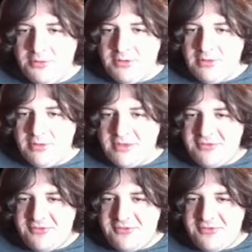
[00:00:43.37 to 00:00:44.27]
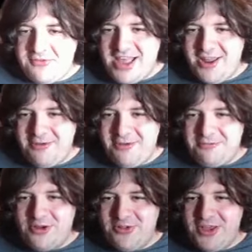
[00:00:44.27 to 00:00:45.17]
but let me just fix that up
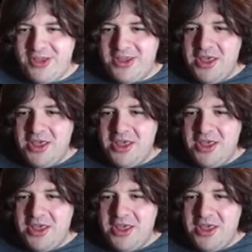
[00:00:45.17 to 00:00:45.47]
quickly.